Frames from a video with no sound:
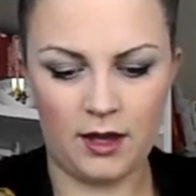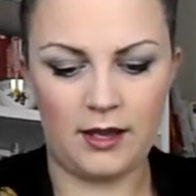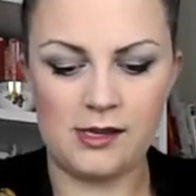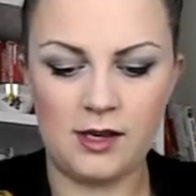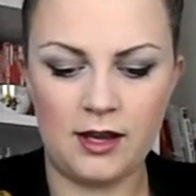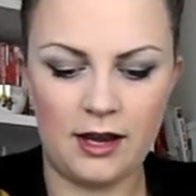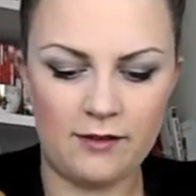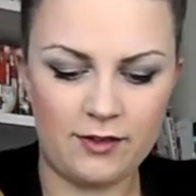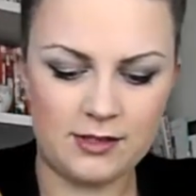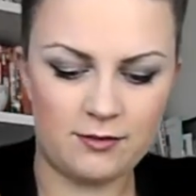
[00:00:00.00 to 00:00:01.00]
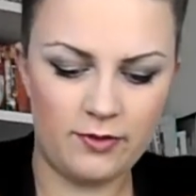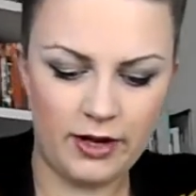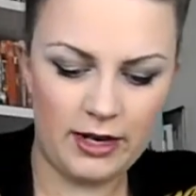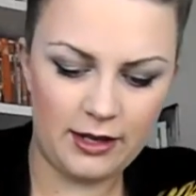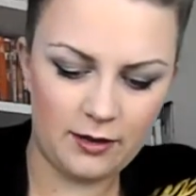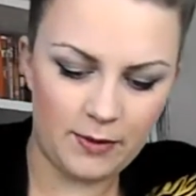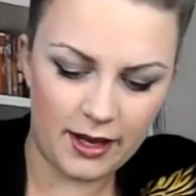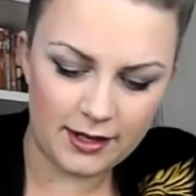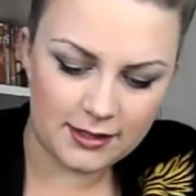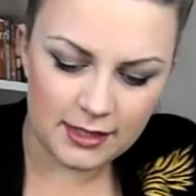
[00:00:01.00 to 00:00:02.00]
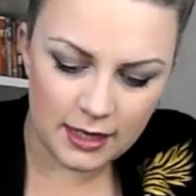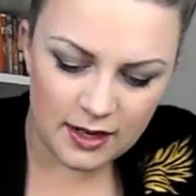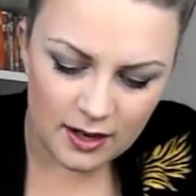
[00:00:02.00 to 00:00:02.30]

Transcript: Okay, so you're going to give this a really good mix.